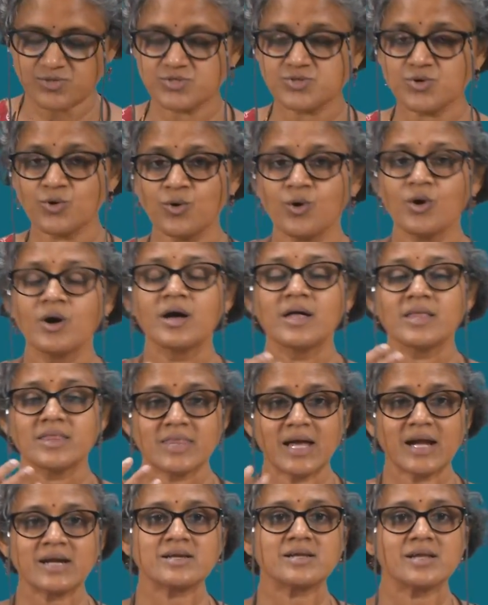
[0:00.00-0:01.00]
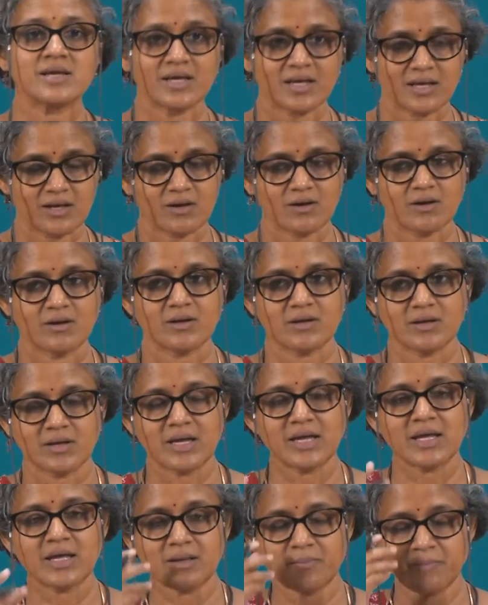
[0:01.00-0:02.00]
So, that
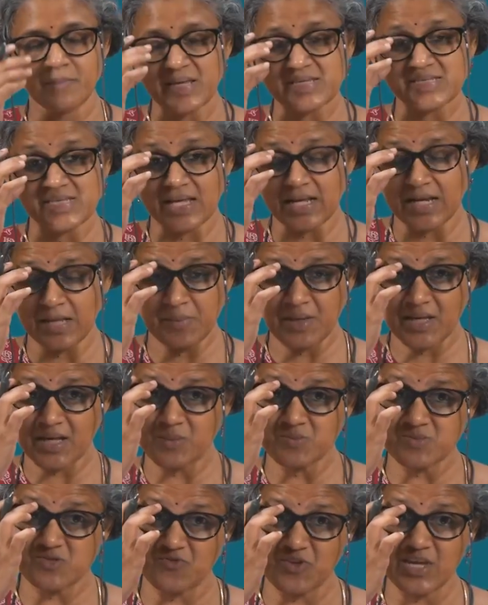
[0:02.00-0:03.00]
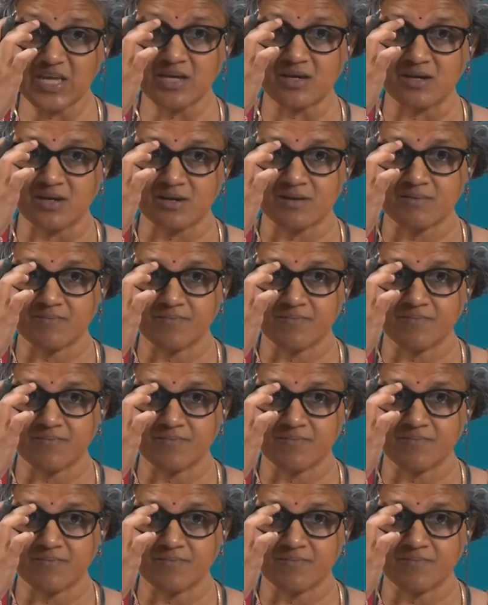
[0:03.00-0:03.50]
it basically becomes weaker